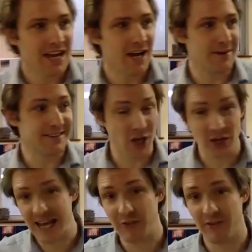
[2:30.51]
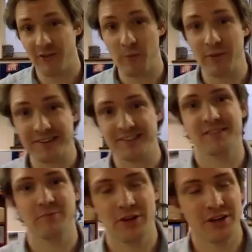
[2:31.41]
It turned out that the
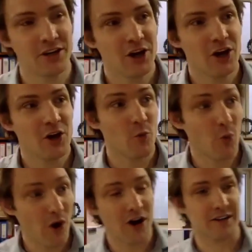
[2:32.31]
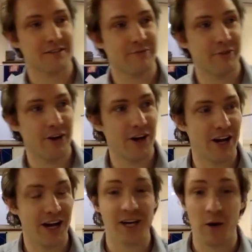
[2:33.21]
businessman worked for
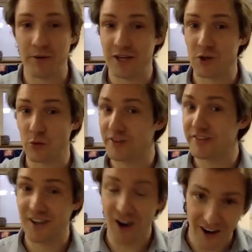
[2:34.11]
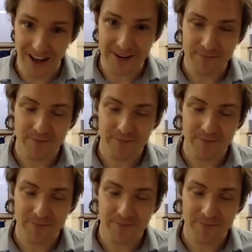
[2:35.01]
a company called Sky.